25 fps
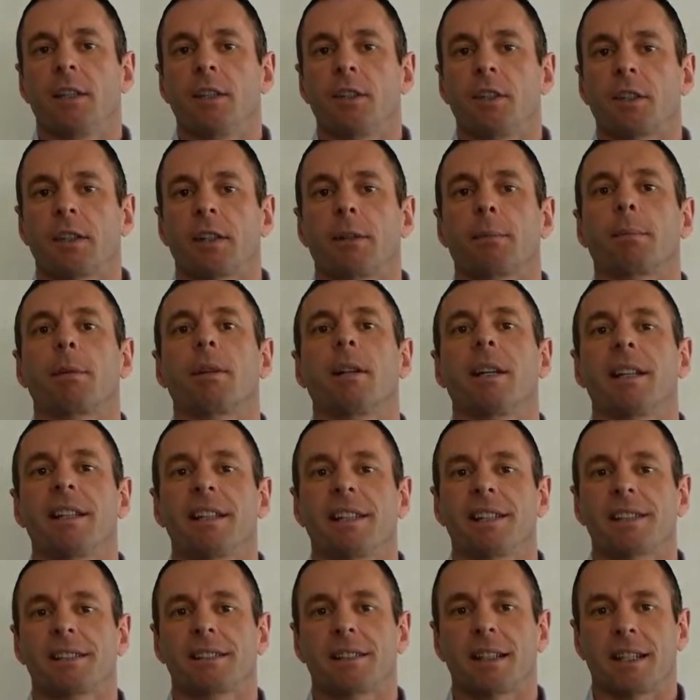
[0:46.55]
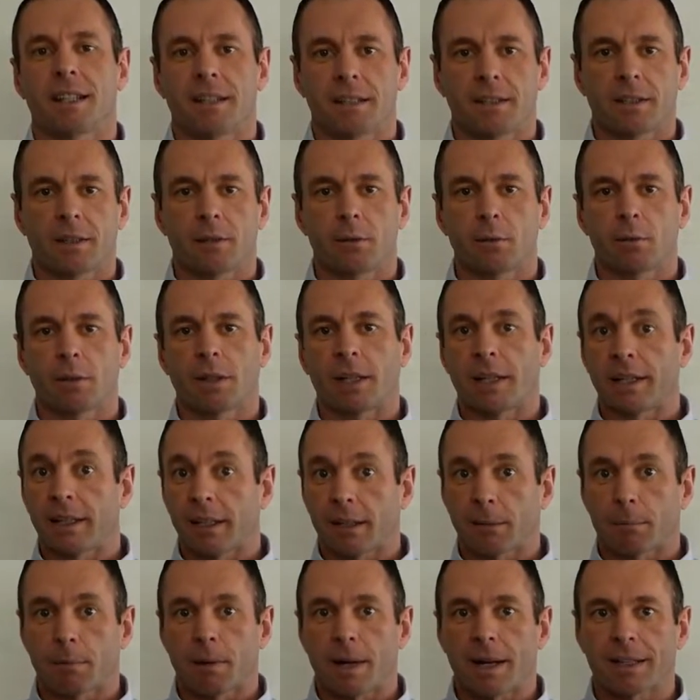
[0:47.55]
You can apply this then to
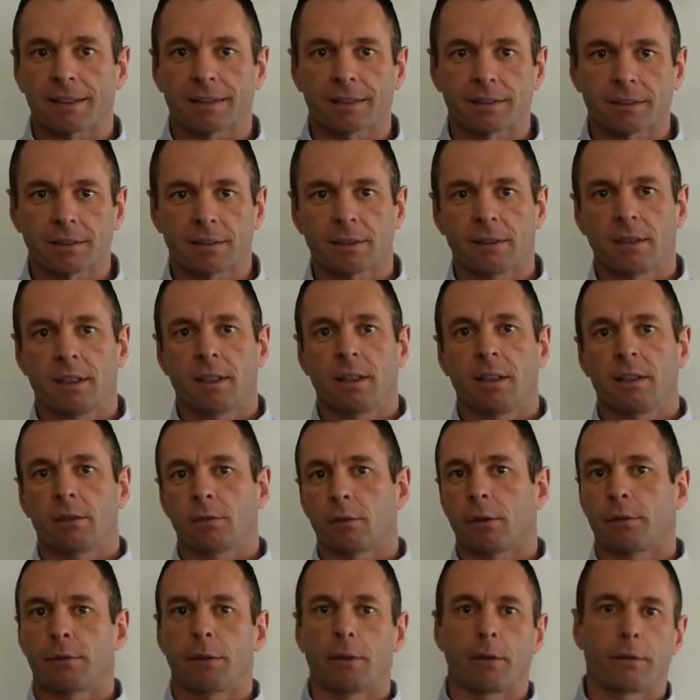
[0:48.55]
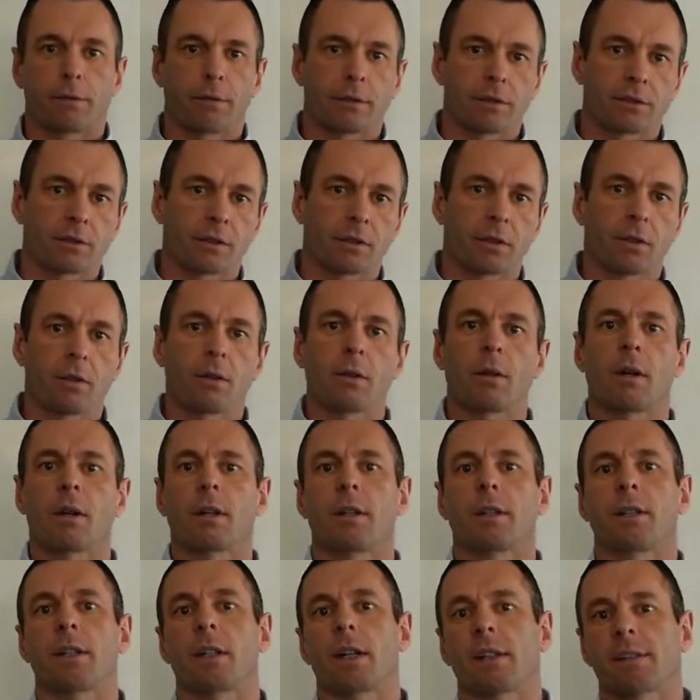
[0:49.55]
clinical practice. So if you're a physio
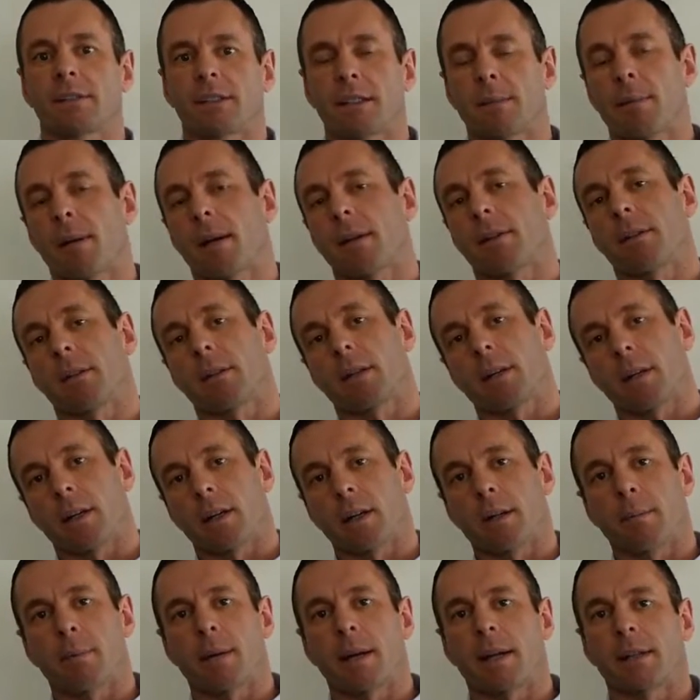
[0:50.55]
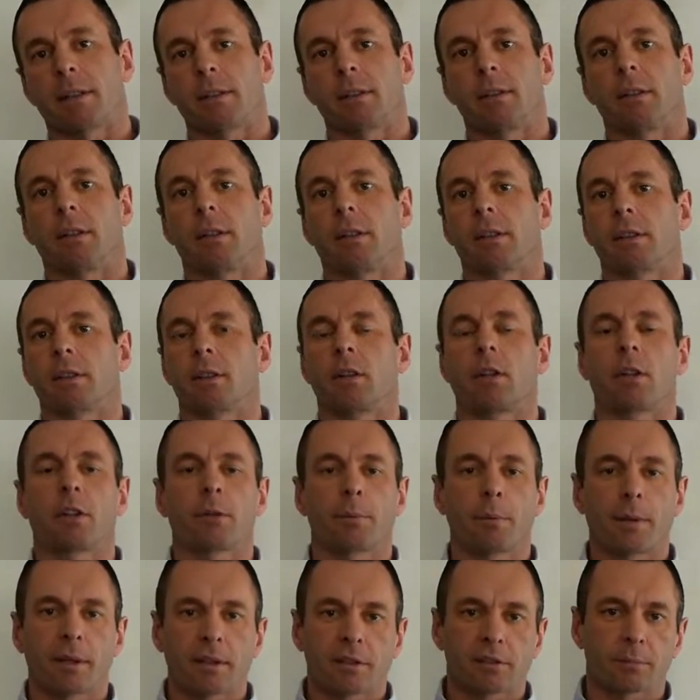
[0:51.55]
or an osteopath or a chiropractor or an
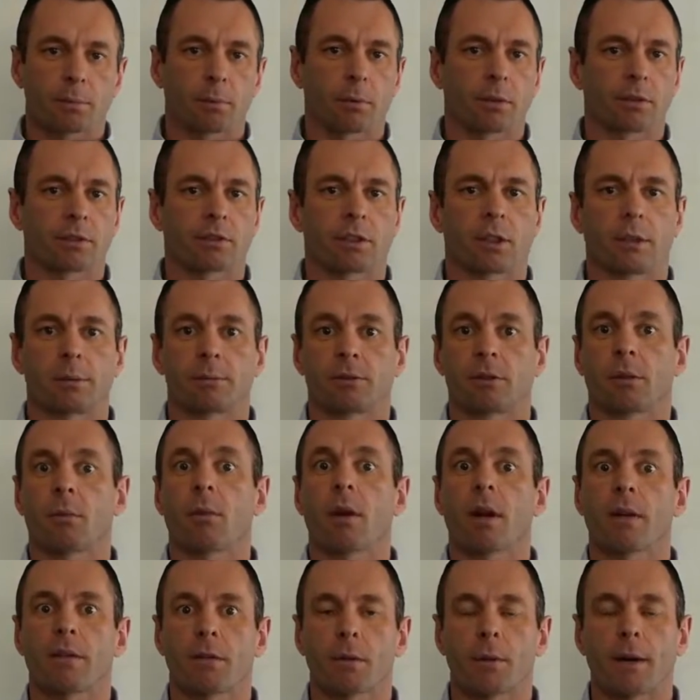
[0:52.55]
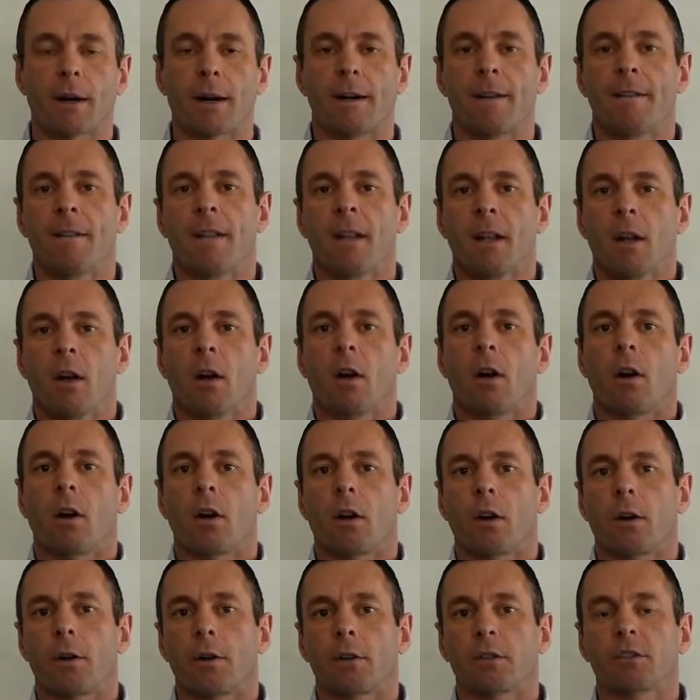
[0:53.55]
orthopedic sports therapist or whatever you are,
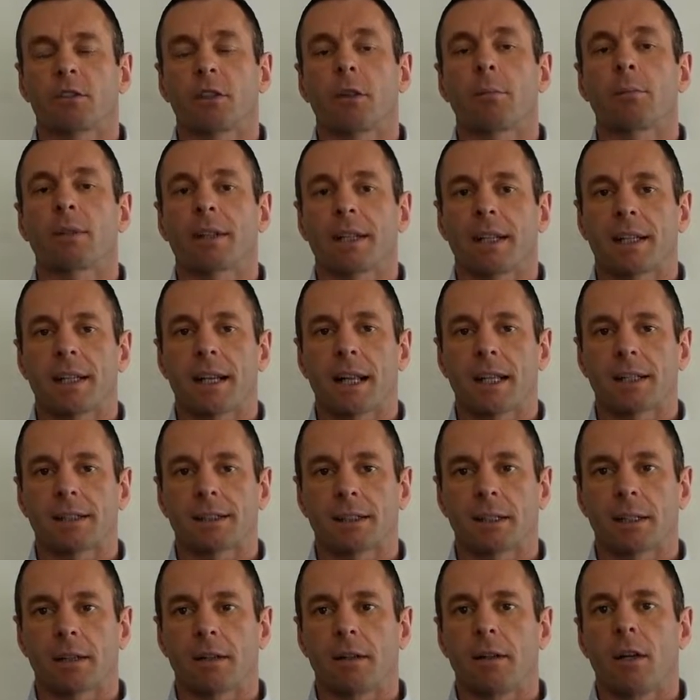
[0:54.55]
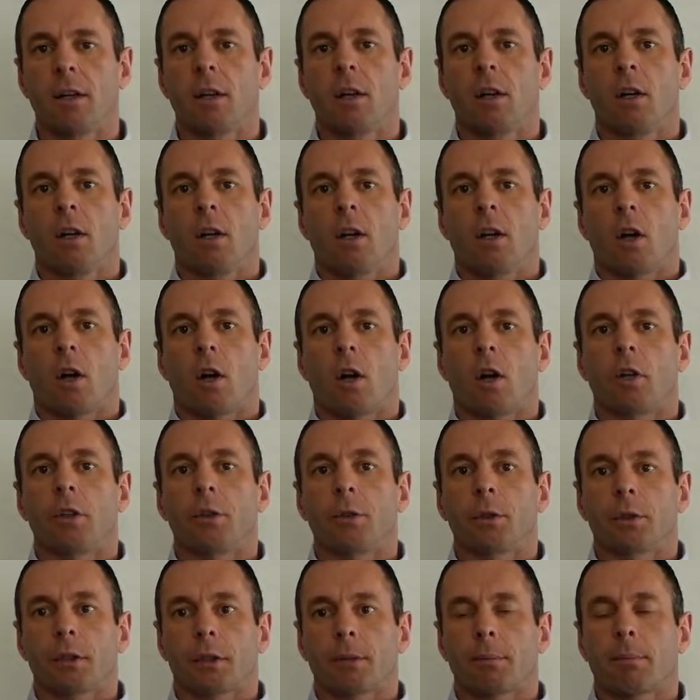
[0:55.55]
or something in healthcare, or
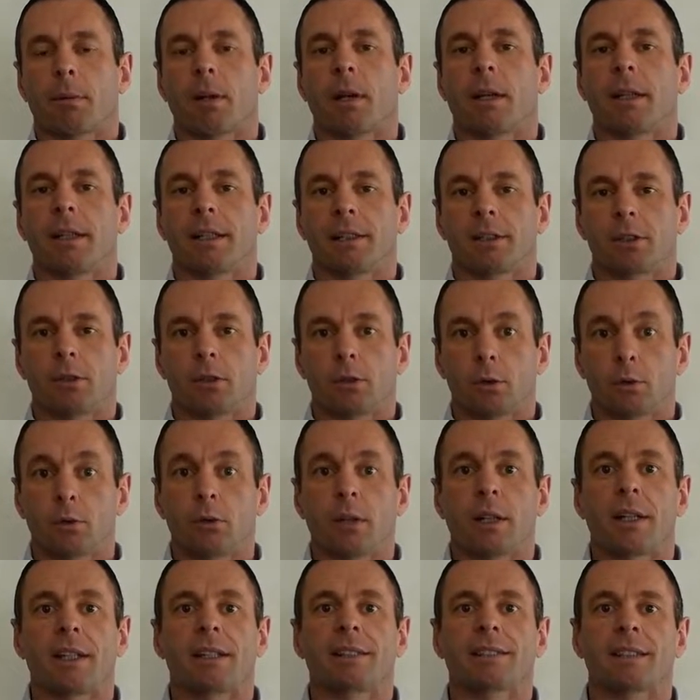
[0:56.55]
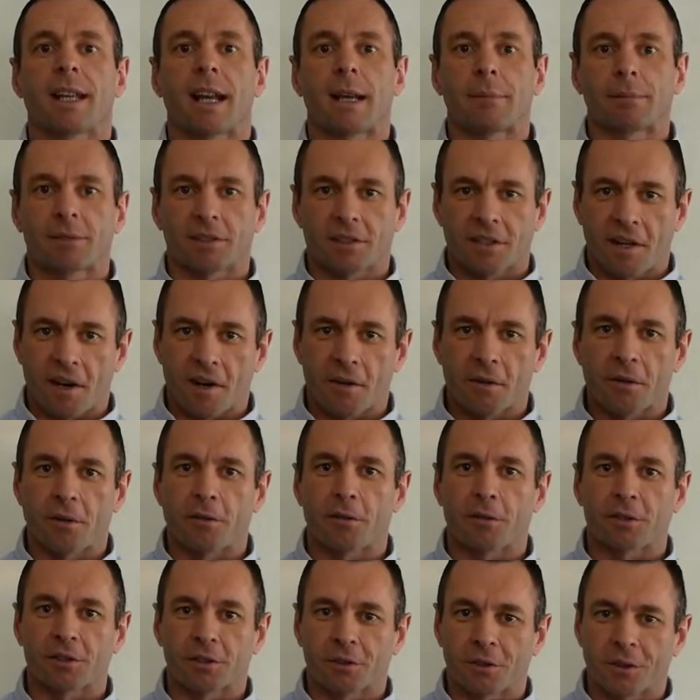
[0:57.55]
you can apply it to an exam scenario
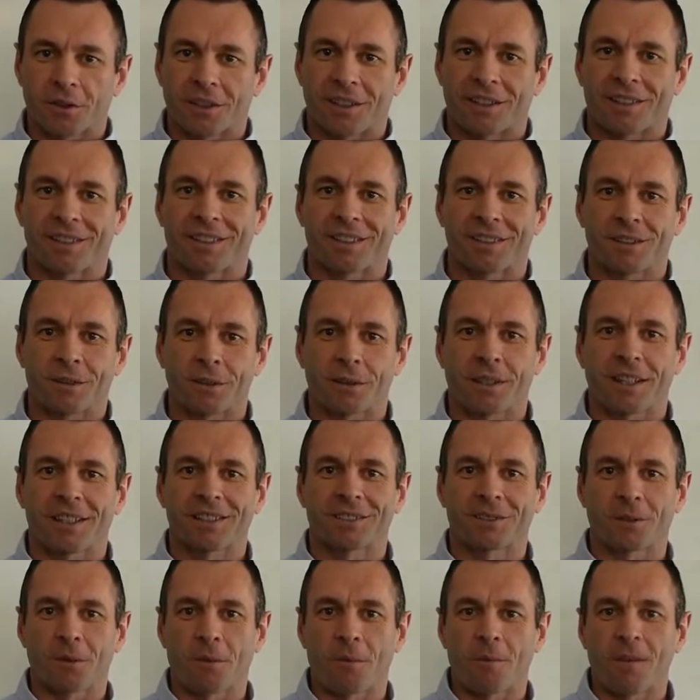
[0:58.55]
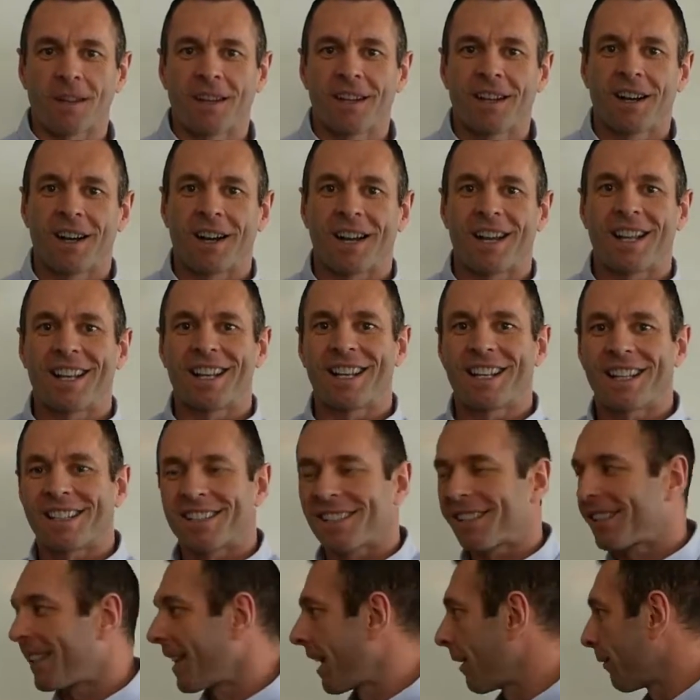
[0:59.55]
if you're studying it. Okay, so
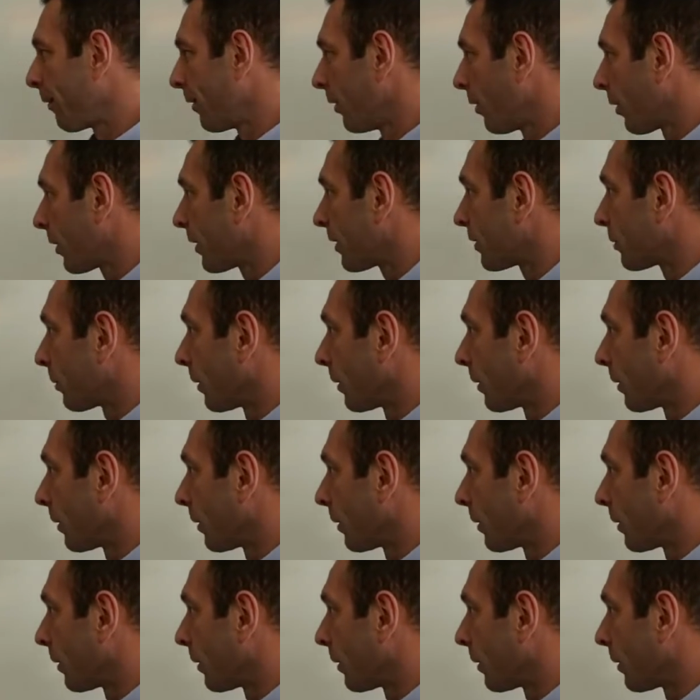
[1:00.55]
let's have a look.